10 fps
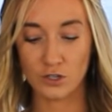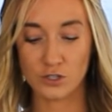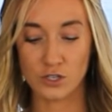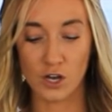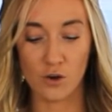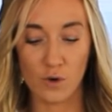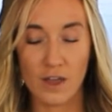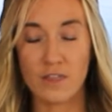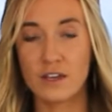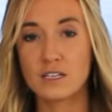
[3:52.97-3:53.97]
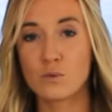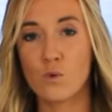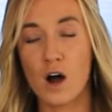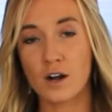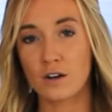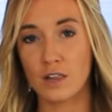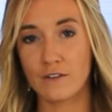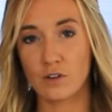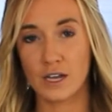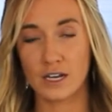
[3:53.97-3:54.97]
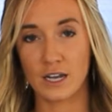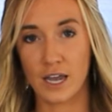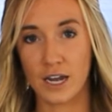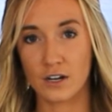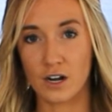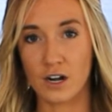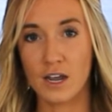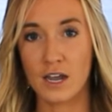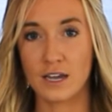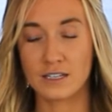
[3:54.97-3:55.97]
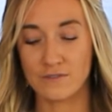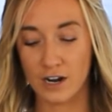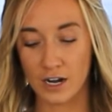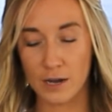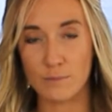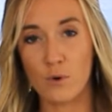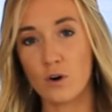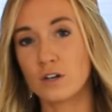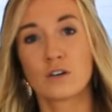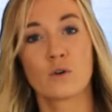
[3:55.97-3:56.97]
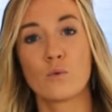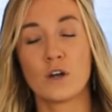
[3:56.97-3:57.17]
So this water level indicator is very important